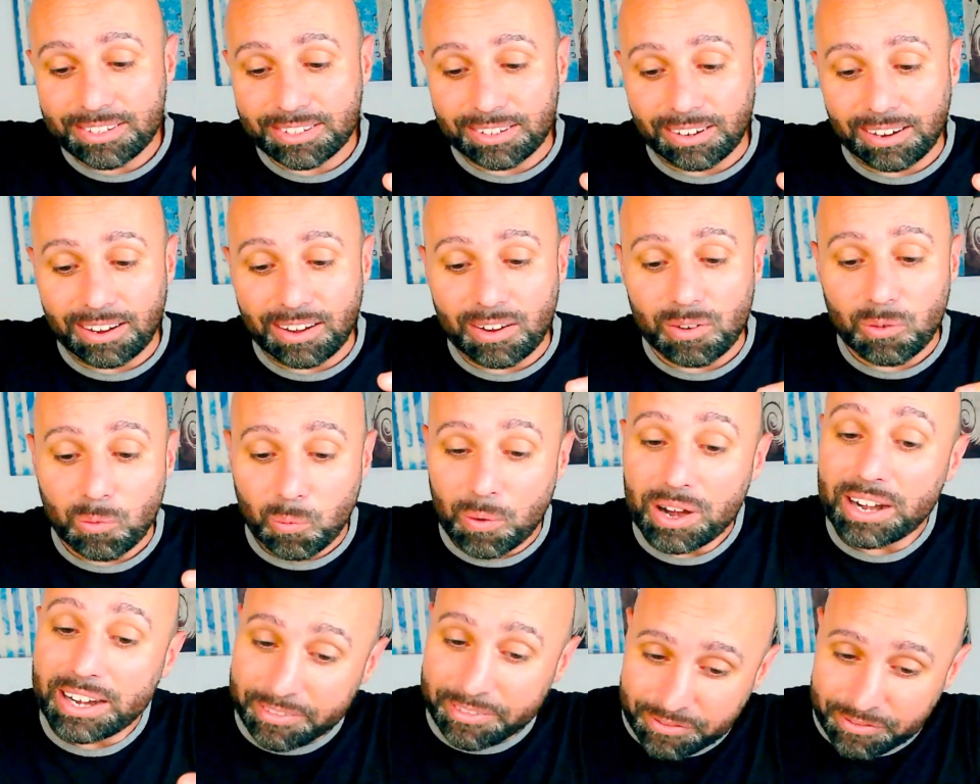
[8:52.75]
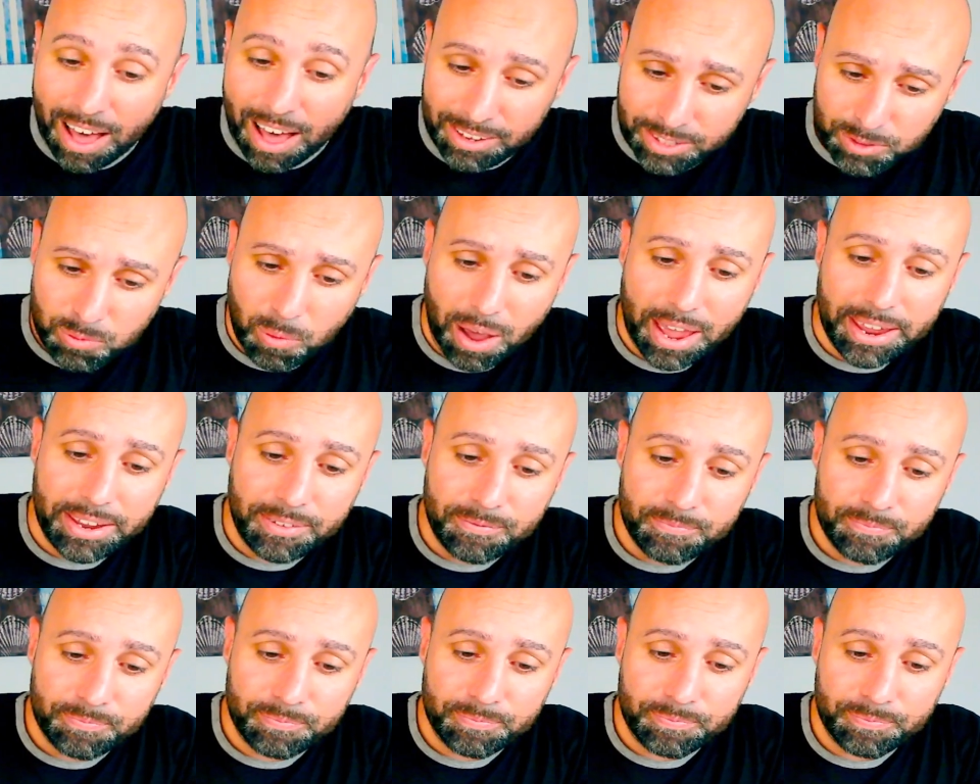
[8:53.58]
a really fast way.
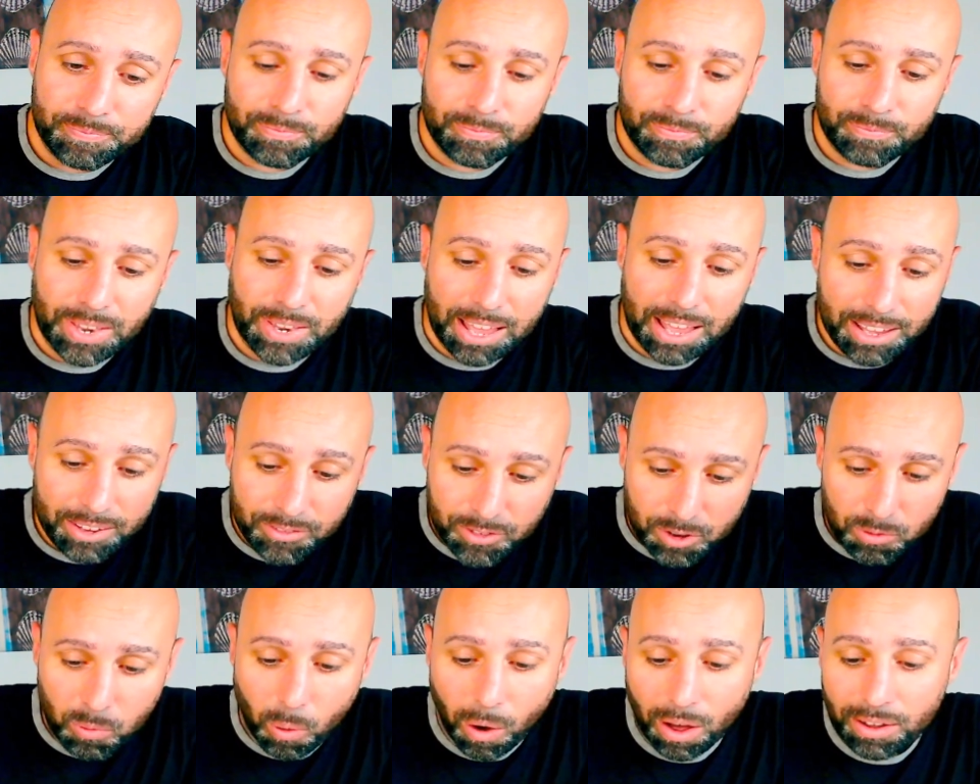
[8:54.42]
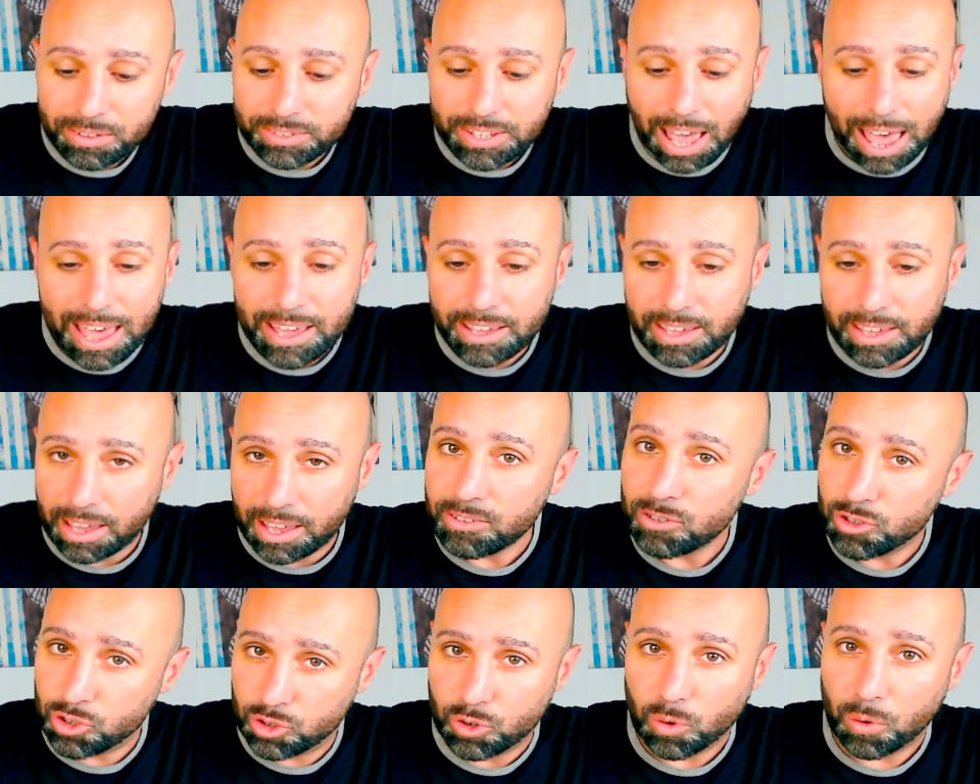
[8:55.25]
If you want, I can
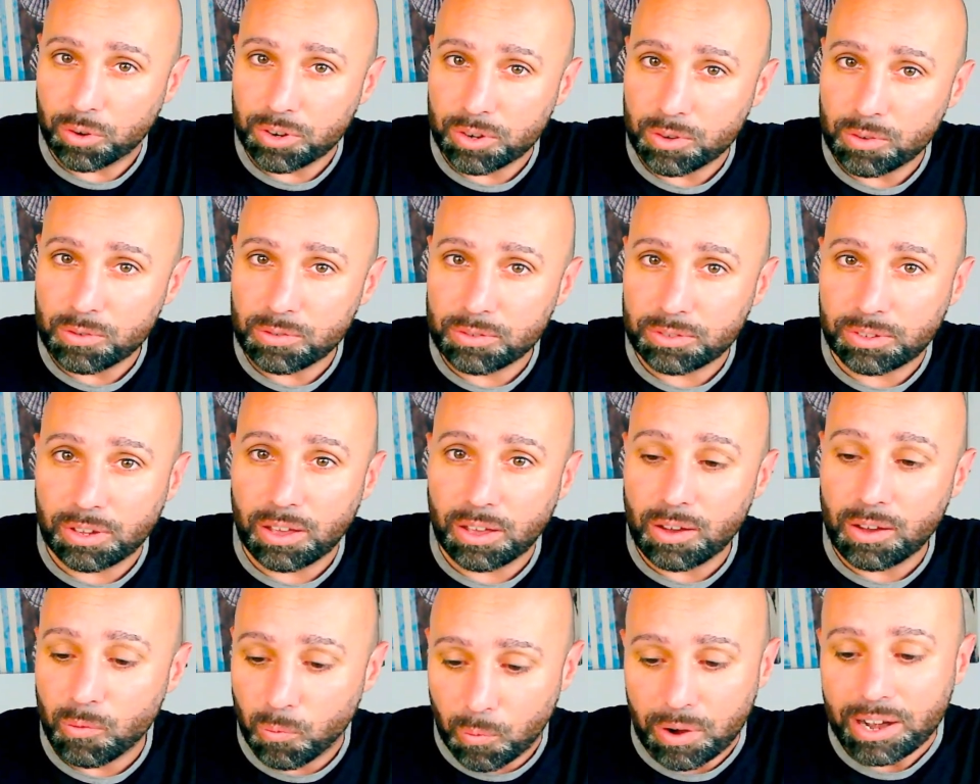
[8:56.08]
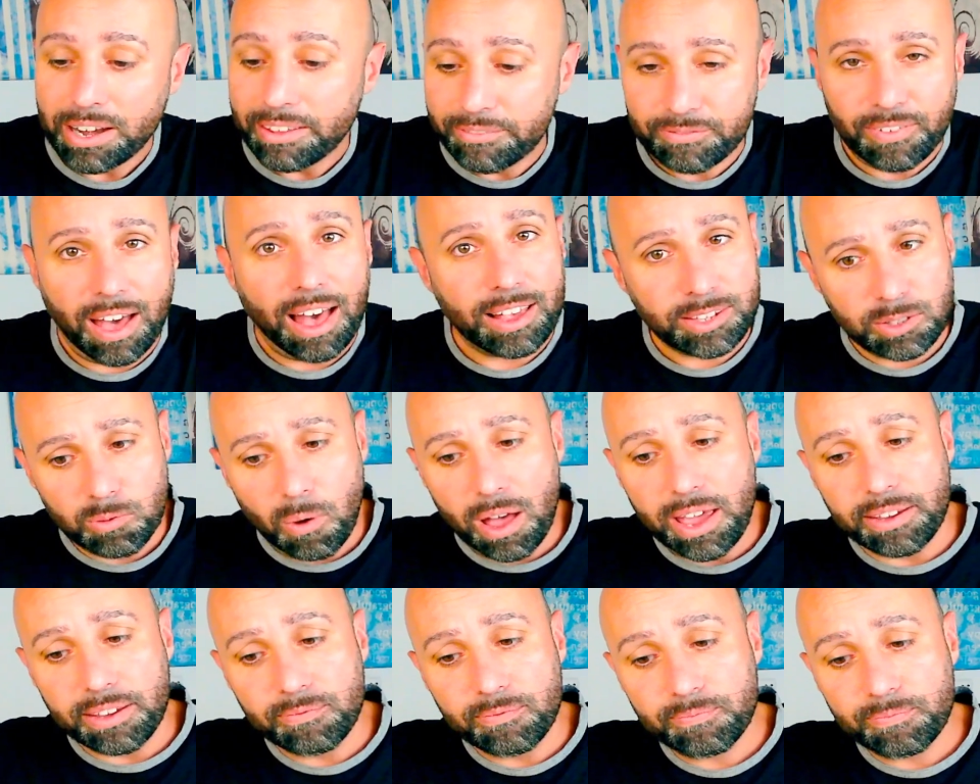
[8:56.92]
show you the really fast
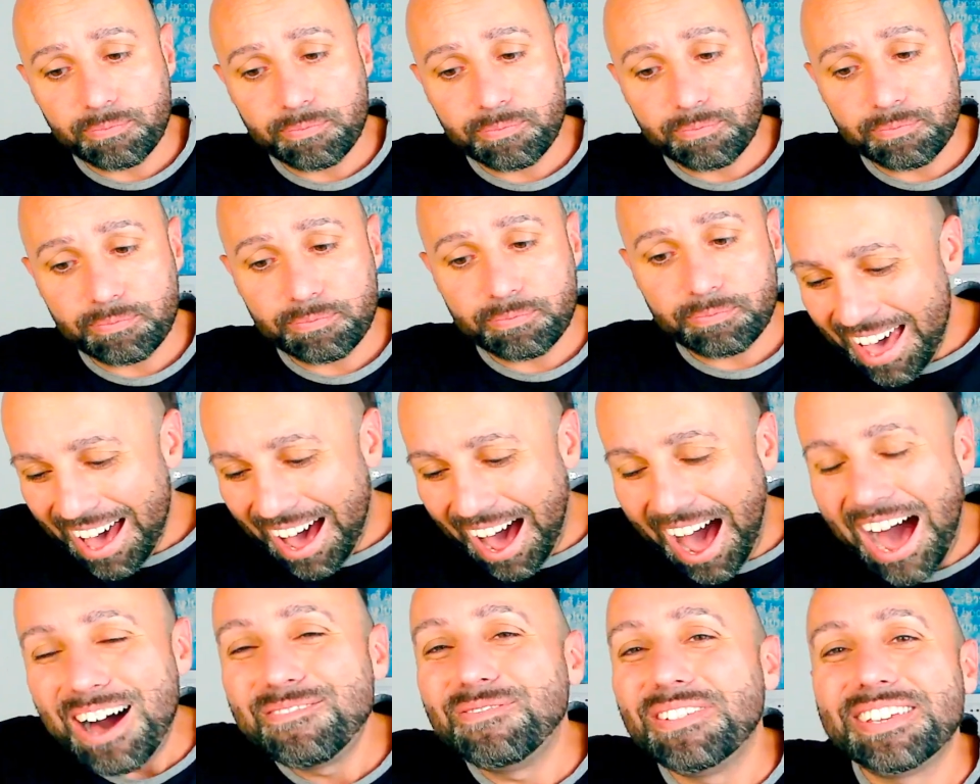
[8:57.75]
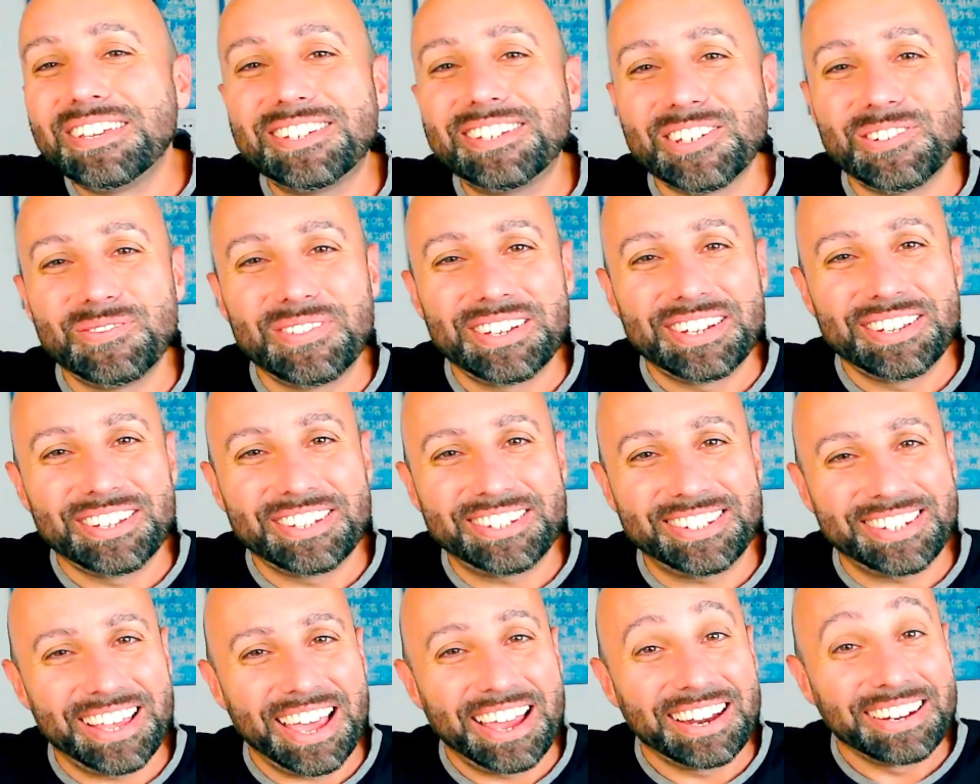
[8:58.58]
way. I'm assuming you're
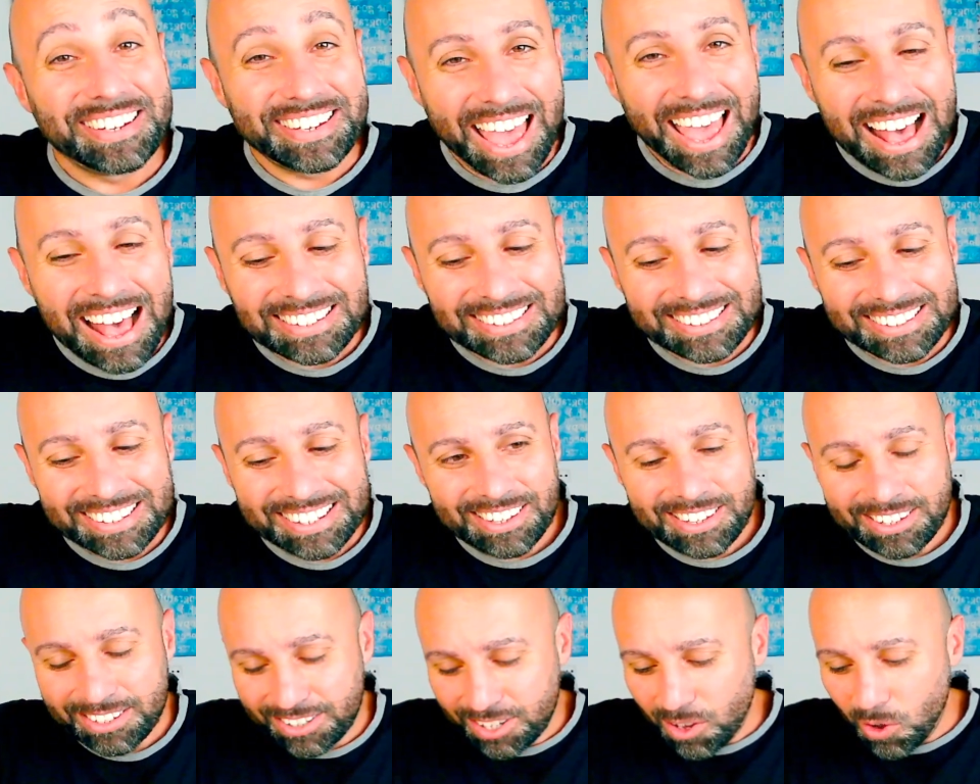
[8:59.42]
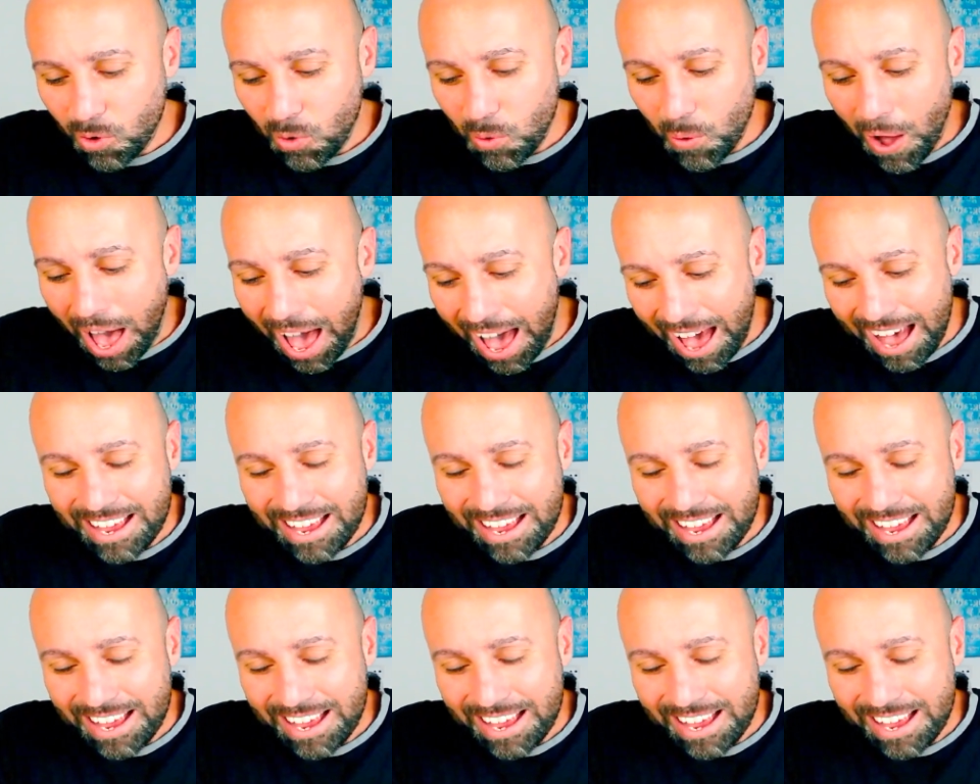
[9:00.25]
saying yes, so I